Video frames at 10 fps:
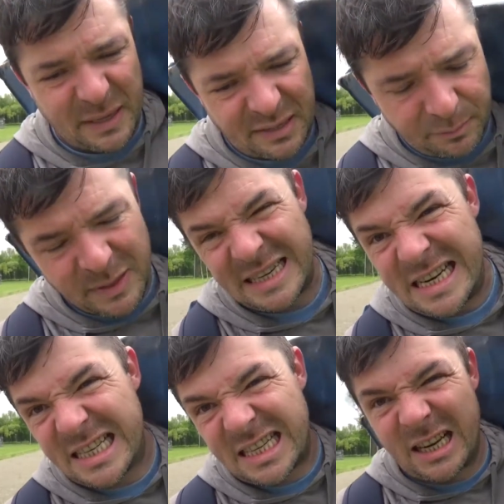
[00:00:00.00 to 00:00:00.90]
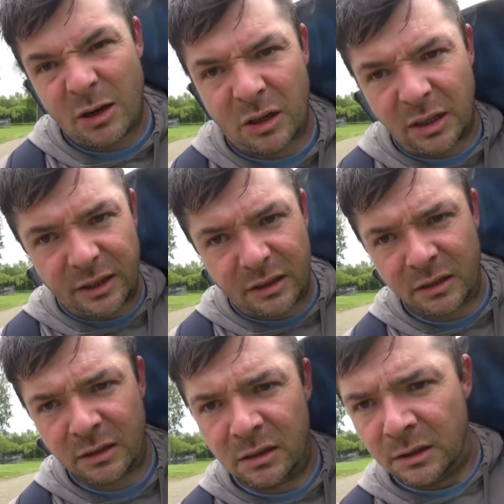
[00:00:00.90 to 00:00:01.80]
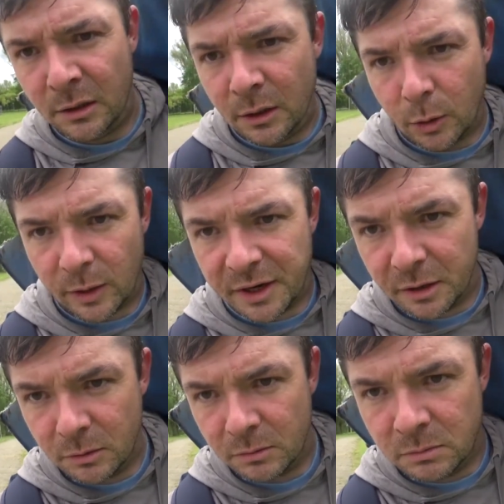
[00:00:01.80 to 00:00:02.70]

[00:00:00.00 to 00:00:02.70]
bit, bit dizzy earlier. Who are you?